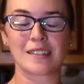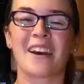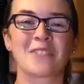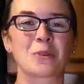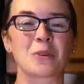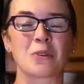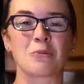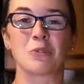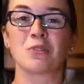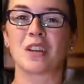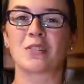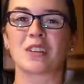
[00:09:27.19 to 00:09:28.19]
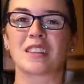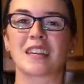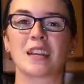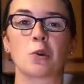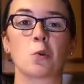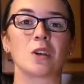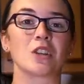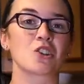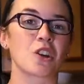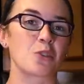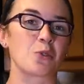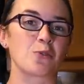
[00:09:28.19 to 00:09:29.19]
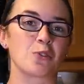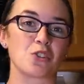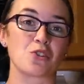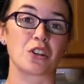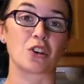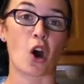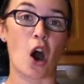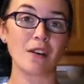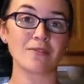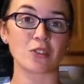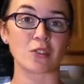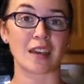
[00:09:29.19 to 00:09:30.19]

After we removed everything, we shut the refrigerator off so